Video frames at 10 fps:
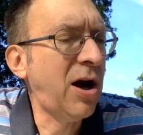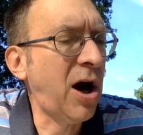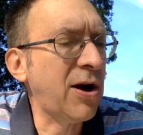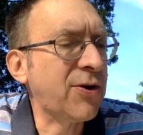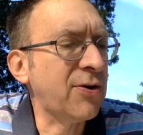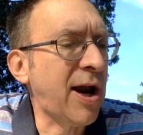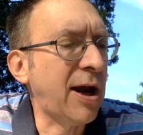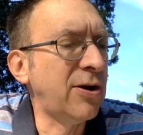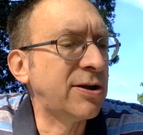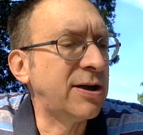Arthur and
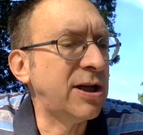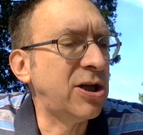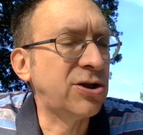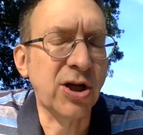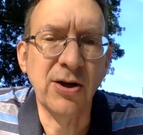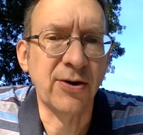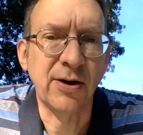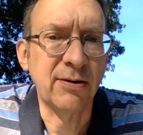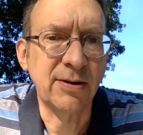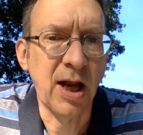I looked at each other,
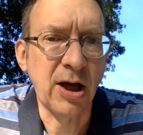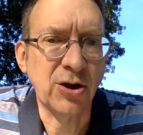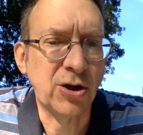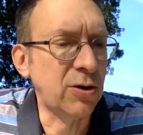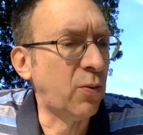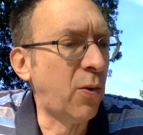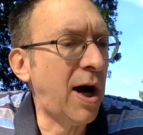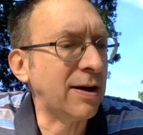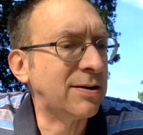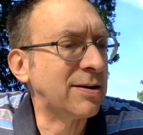not sure
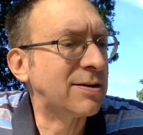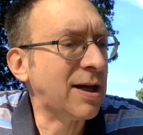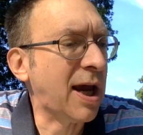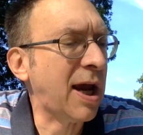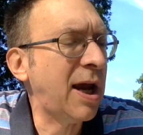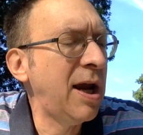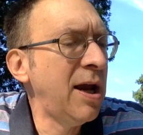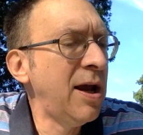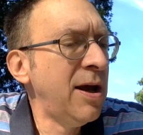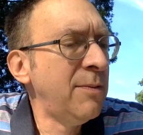what to say.
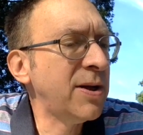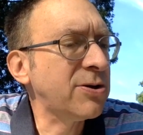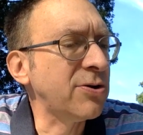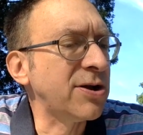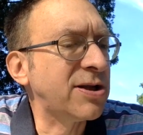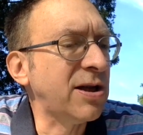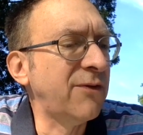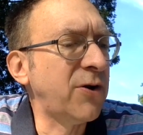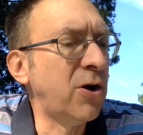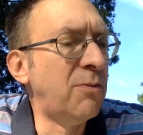Mr.
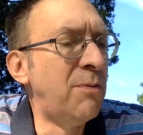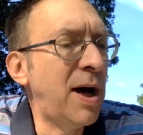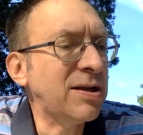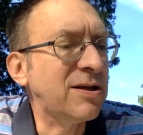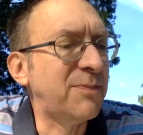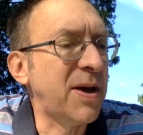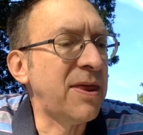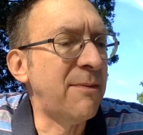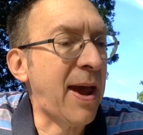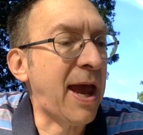DeSilvio must have been
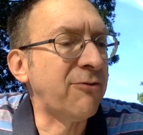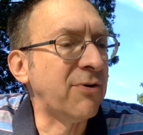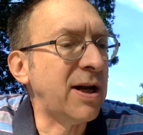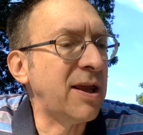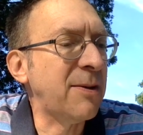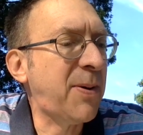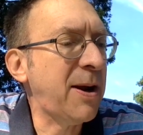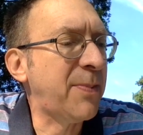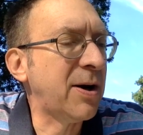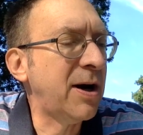the man reading the
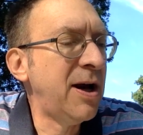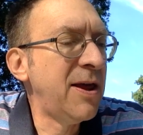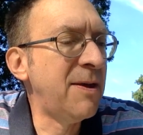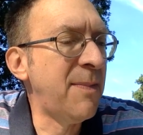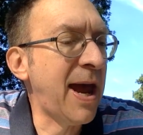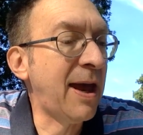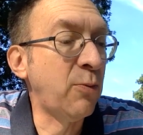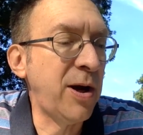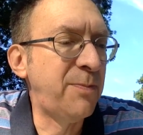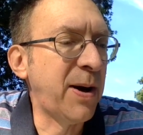paper, the man
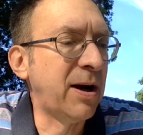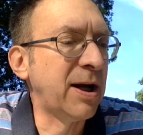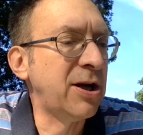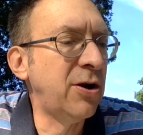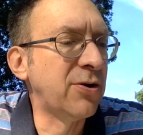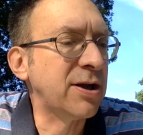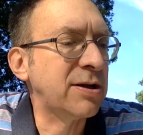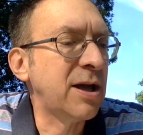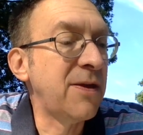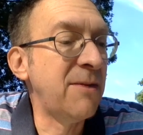we'd barely
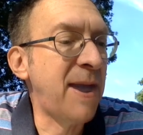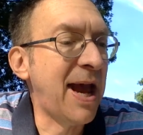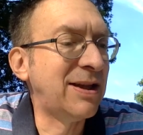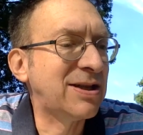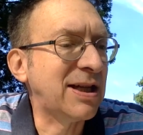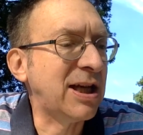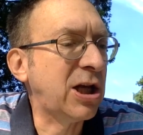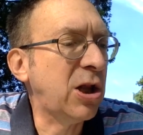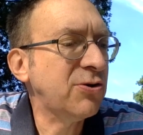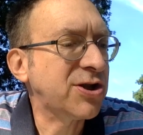noticed, the man sitting
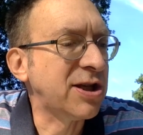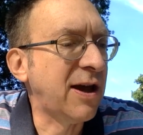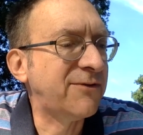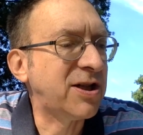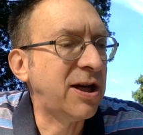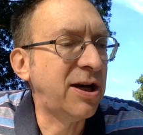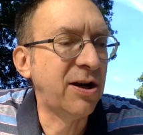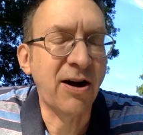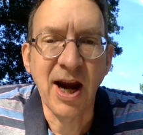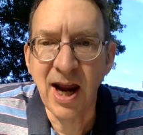close enough to
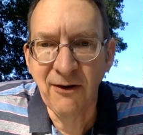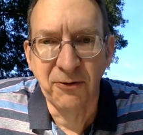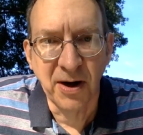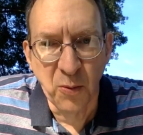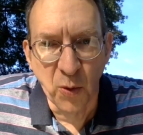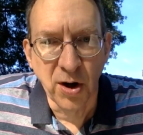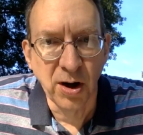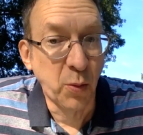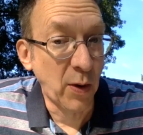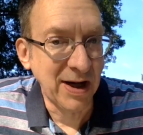hear every
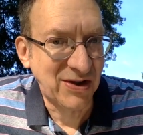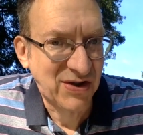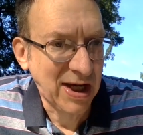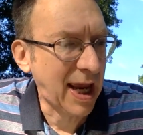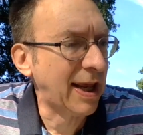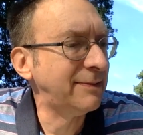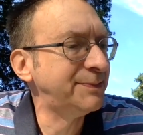word we'd said.